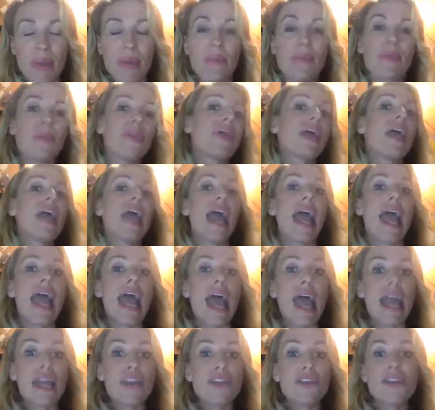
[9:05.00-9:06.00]
people,
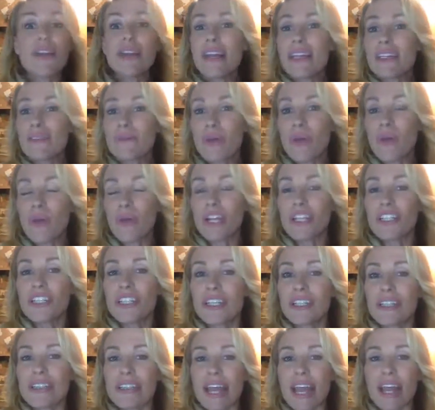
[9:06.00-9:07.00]
and you can ask me
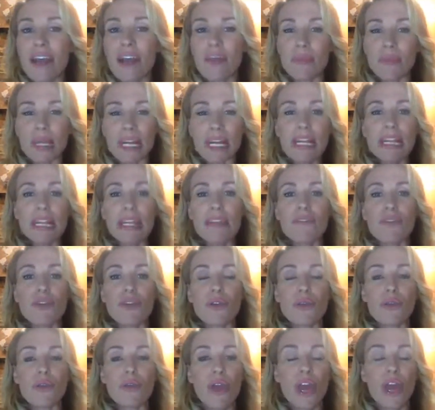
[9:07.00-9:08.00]
questions, and we're going
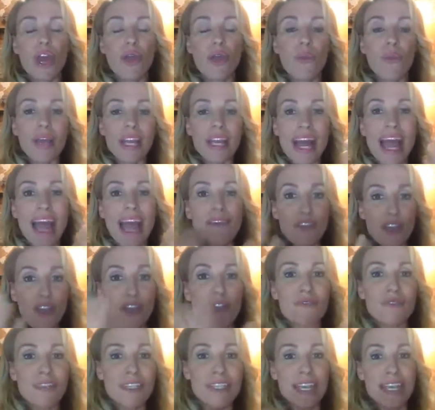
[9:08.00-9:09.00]
to have a
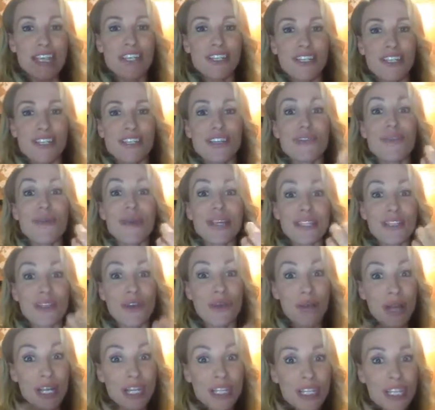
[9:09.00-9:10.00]
conversation. So you ask
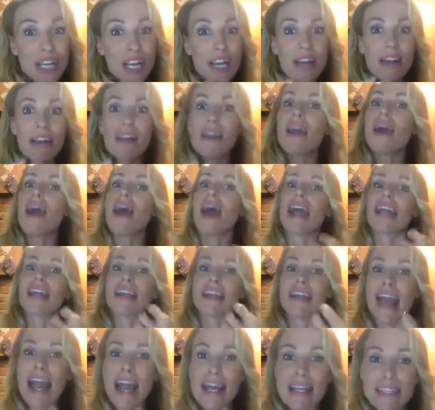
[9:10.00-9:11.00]
a question, I
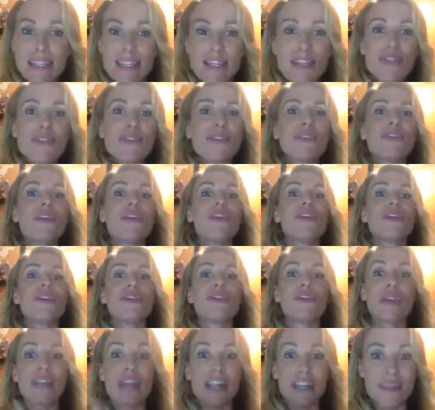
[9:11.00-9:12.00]
can answer you,
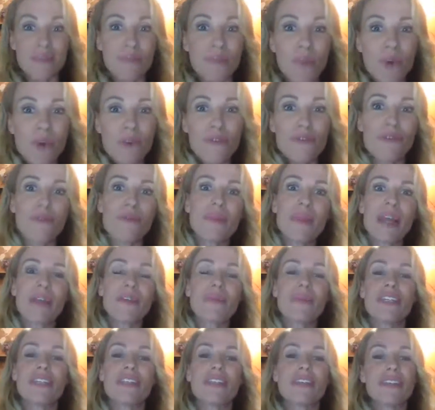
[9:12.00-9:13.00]
you can ask more from
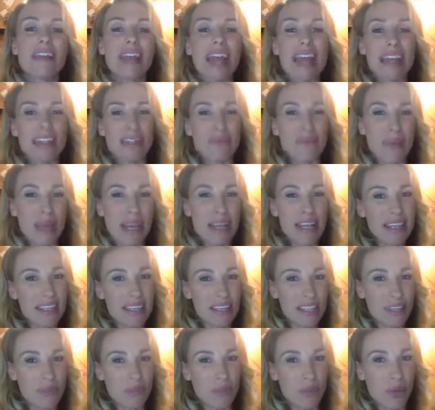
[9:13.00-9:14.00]
that question, and it's better
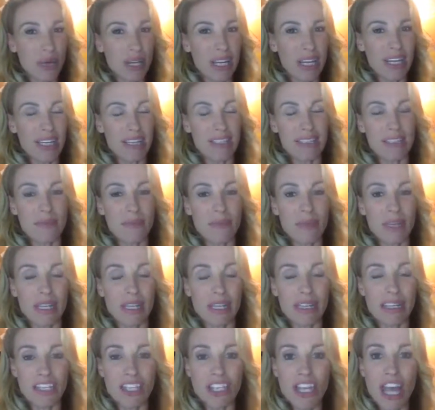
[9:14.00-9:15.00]
than just putting something
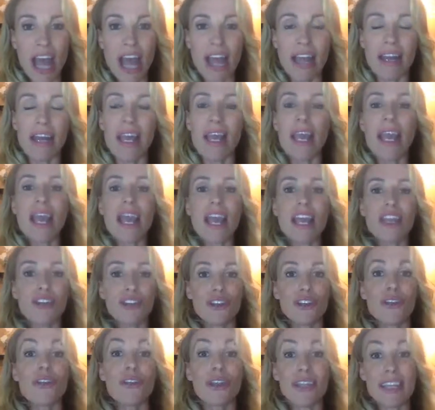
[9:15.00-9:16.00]
in the chat.
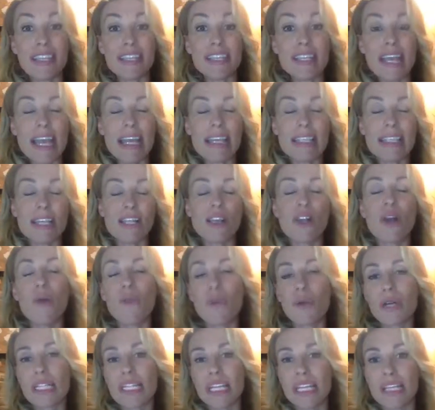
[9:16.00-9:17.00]
It's a
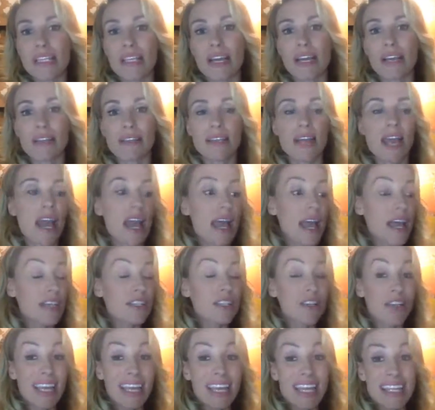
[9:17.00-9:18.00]
lot more detailed.
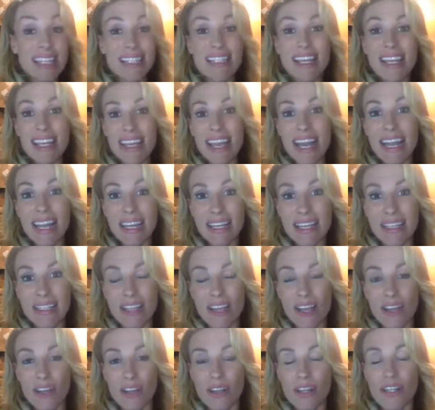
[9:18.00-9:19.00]
So inside that inner
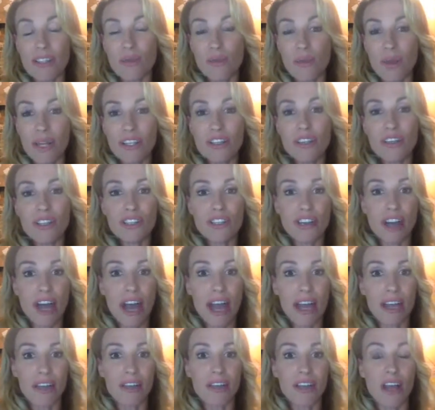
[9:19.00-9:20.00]
circle, it's a $1
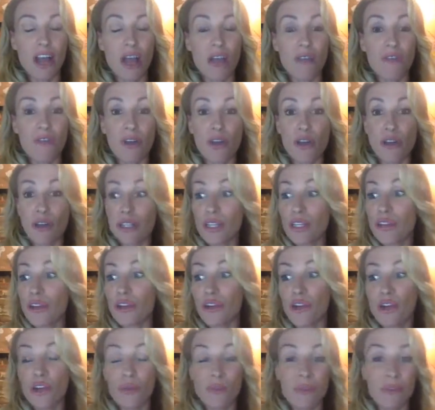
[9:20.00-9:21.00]
trial. I've only
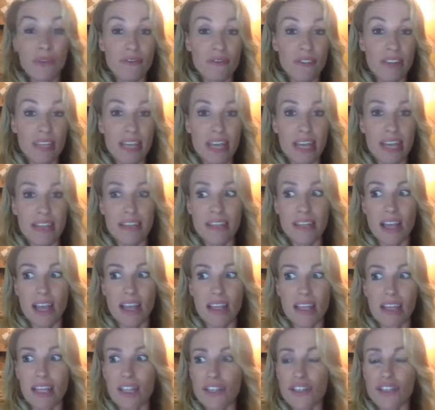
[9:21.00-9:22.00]
got it open for the next,
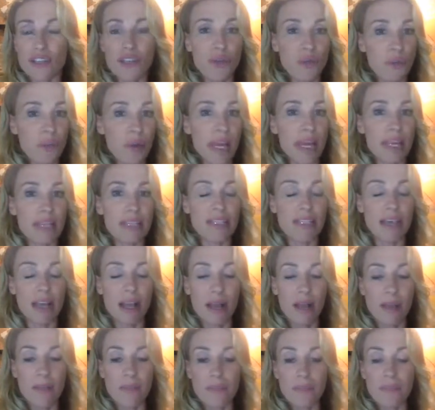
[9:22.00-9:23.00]
I think, 2 weeks.
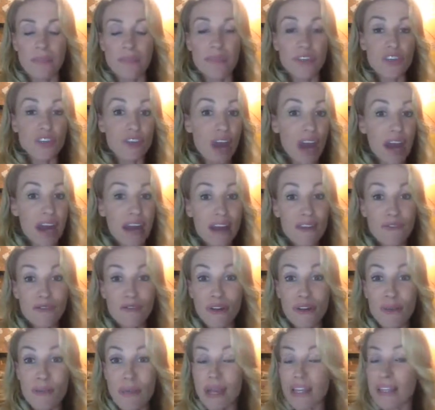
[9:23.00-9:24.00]
Try it
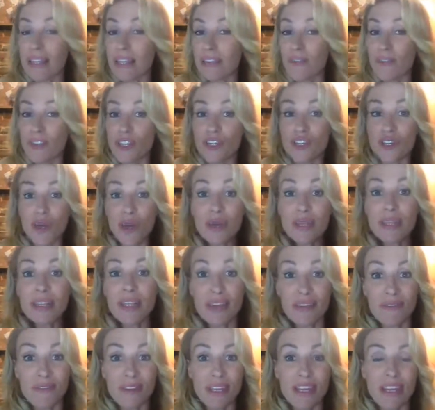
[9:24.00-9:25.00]
out for a month. If you don't
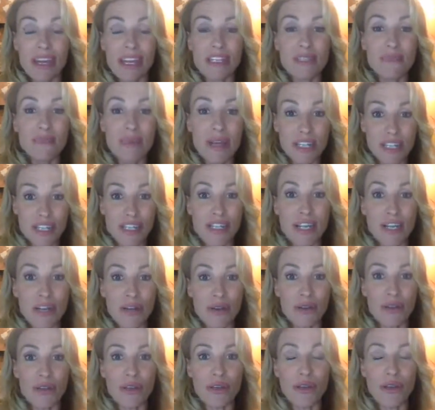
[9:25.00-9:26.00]
love it, as much as I
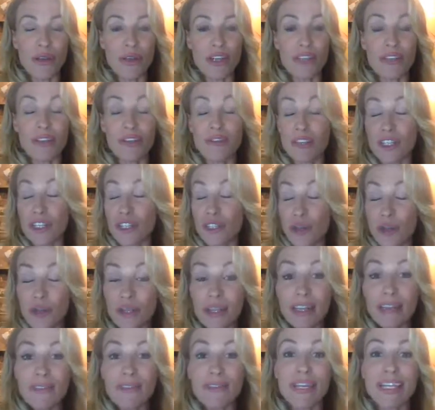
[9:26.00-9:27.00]
know you're going to, if you
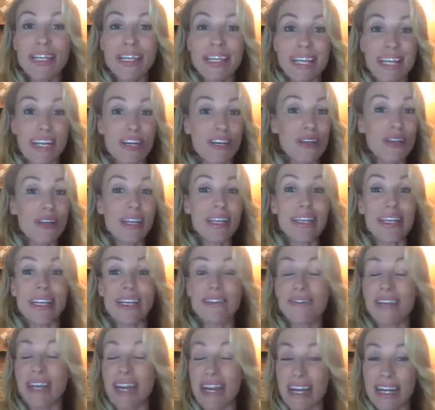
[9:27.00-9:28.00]
don't love it, then you can
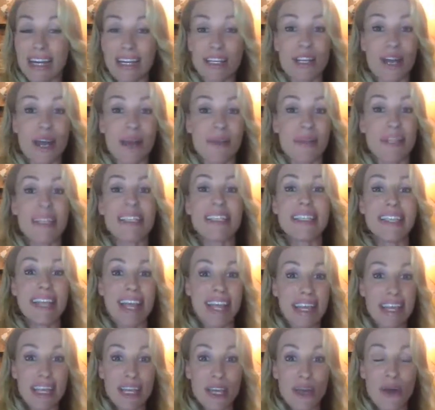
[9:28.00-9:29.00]
leave it anytime. There's
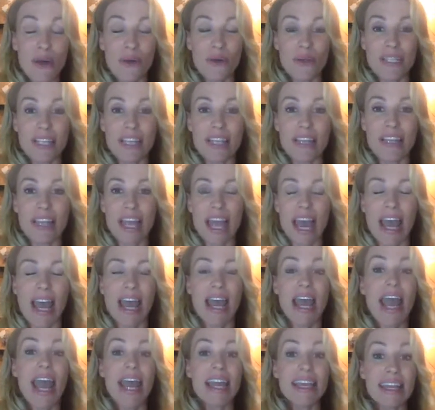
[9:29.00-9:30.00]
nothing holding you there.
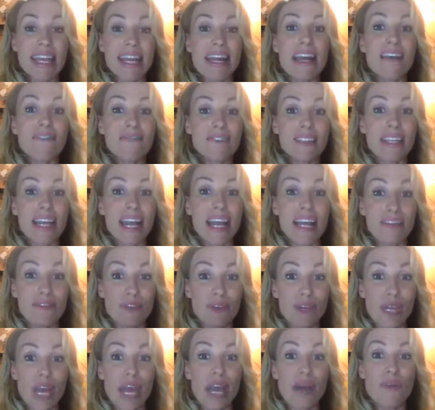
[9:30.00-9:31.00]
Then after that,
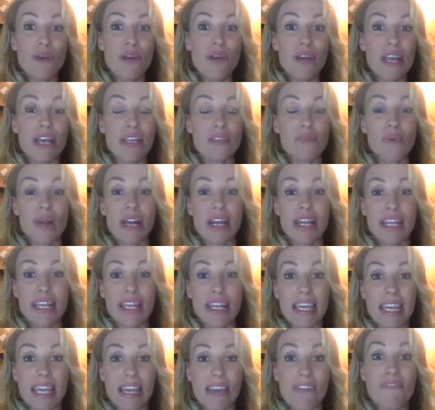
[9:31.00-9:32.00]
if you come on as one
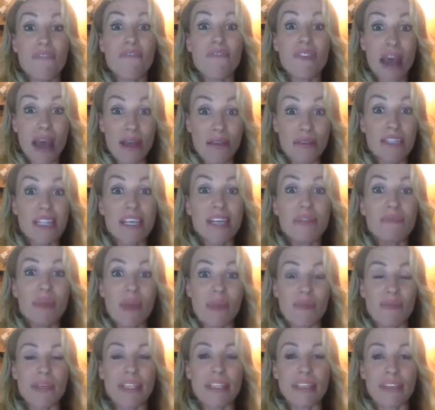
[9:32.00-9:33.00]
of the founding
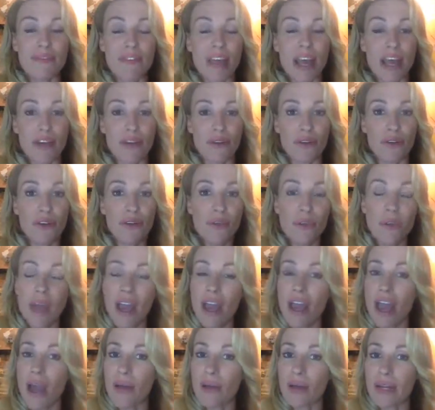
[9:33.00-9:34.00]
members of that group,
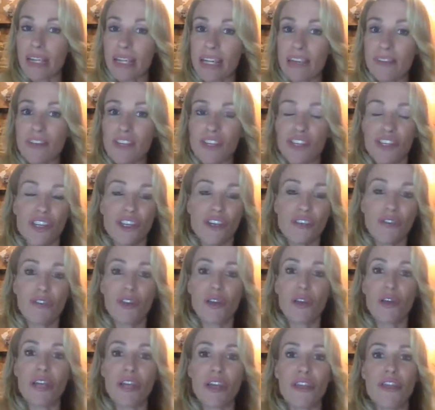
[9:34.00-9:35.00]
I'm going to give it to you
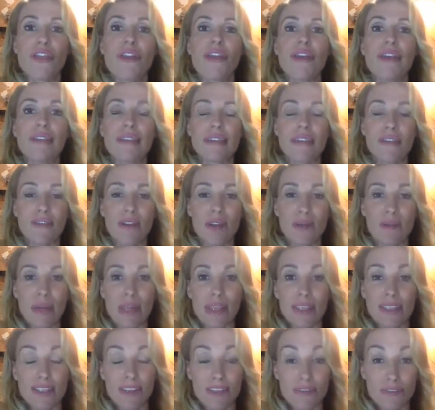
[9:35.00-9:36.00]
for only $37 a
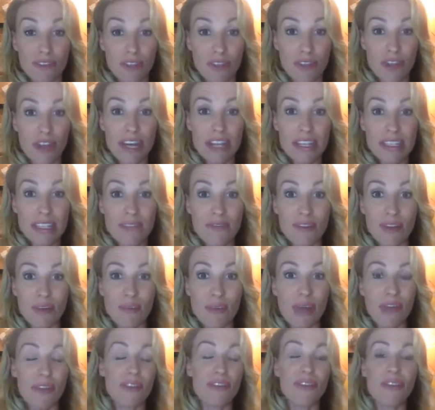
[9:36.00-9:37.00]
month. So for $37 a
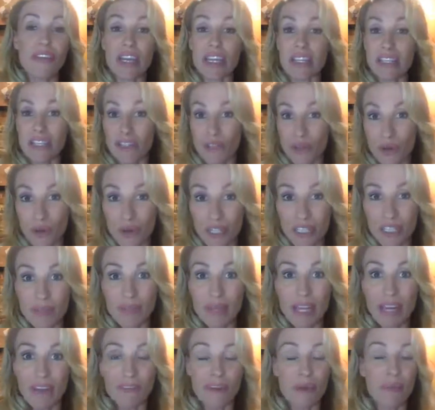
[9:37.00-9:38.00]
month, you get to talk to
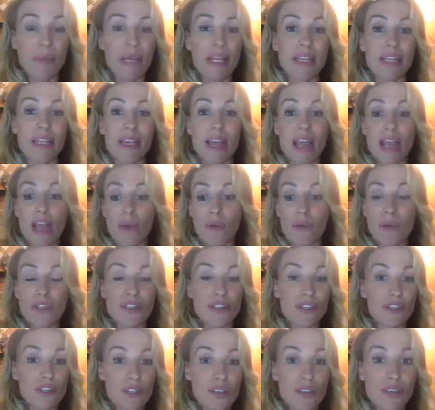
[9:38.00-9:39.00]
me every month. We
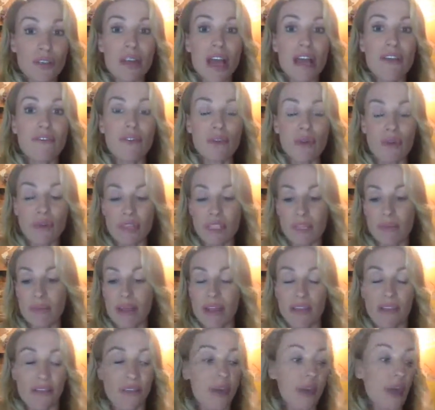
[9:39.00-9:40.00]
do 2 live calls a
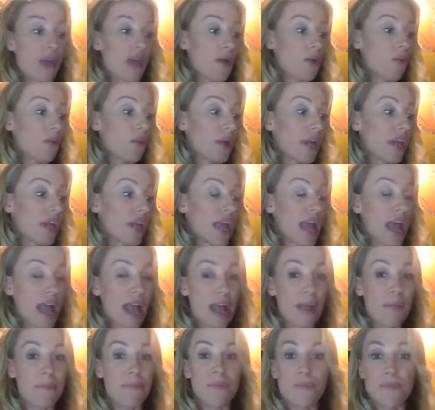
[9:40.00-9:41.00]
month.
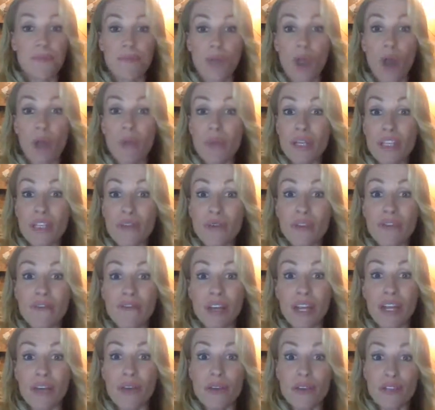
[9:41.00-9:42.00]
I'll be doing
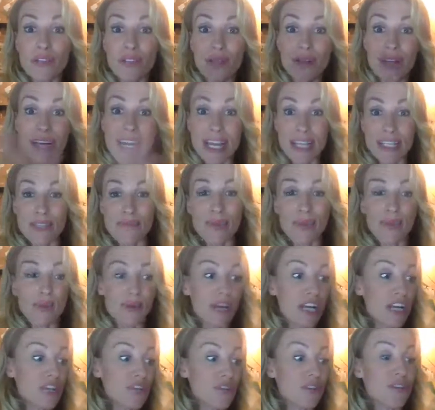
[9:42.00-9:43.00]
videos. So next week
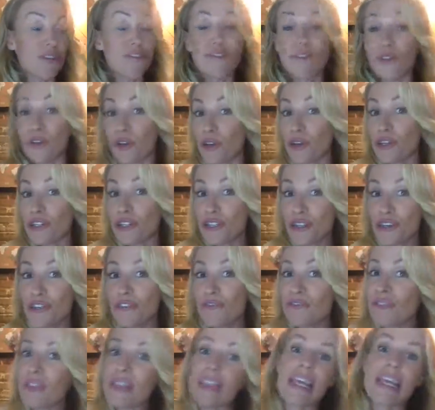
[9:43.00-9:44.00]
when I do the photo
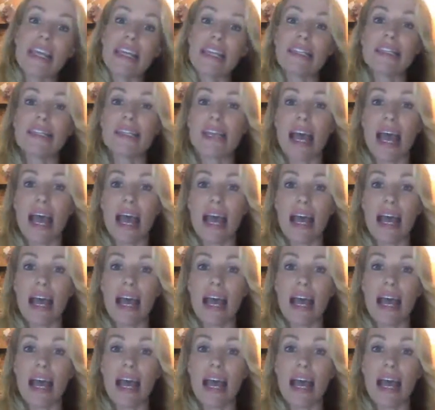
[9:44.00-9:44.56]
shoot for these